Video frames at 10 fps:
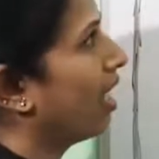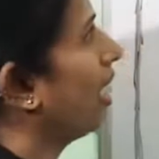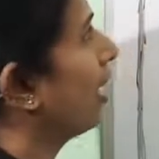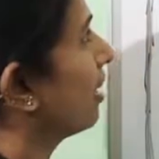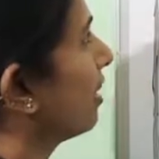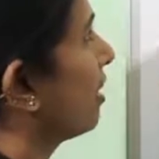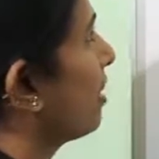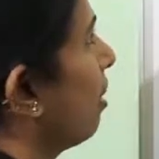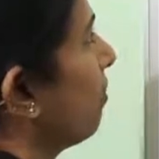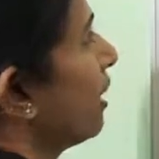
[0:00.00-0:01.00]
And
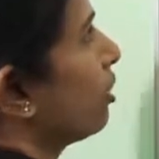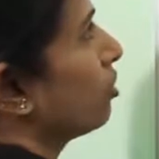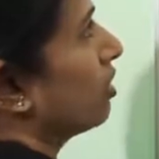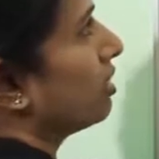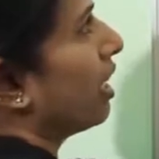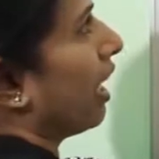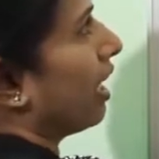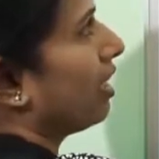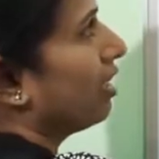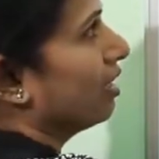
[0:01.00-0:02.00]
coming to the
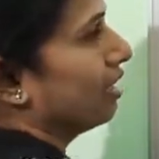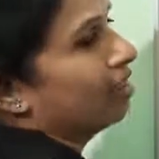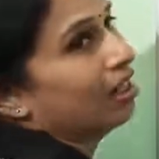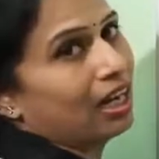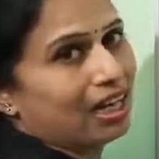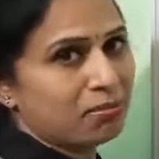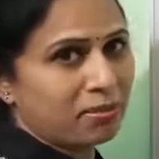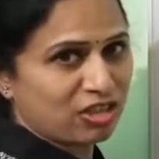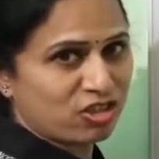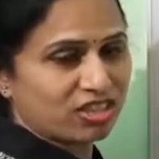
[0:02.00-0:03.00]
day, I
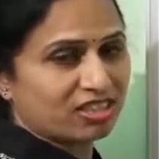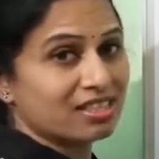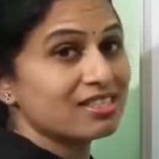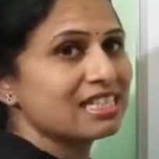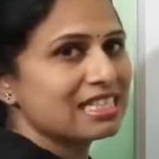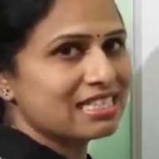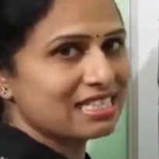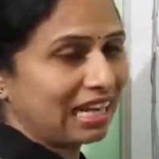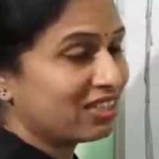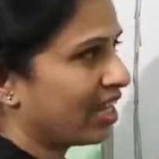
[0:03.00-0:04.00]
mentioned it as
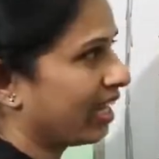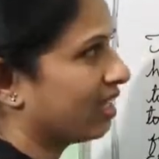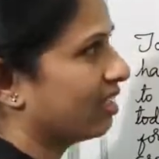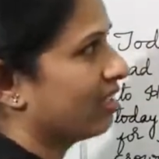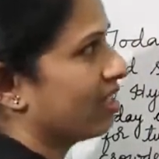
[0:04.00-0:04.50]
Sunday.